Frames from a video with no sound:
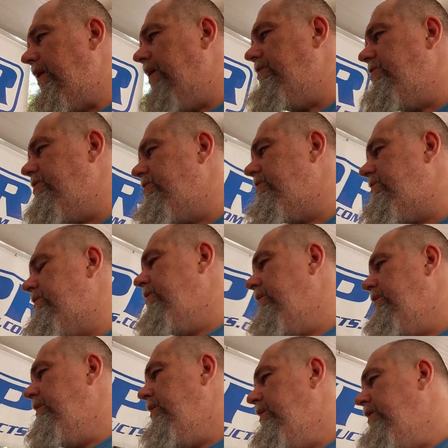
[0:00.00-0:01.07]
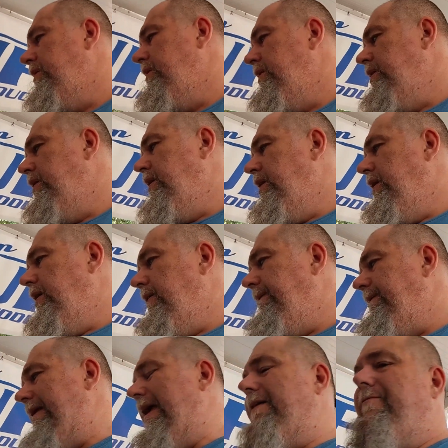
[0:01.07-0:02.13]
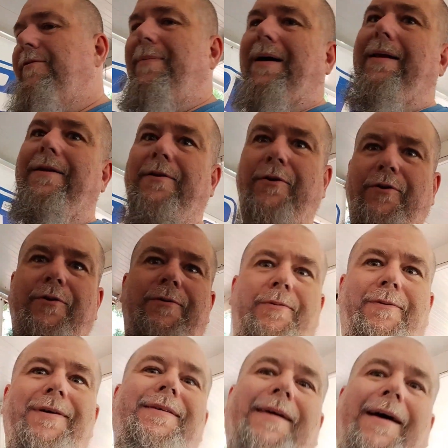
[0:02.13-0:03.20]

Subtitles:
it just, everybody knew what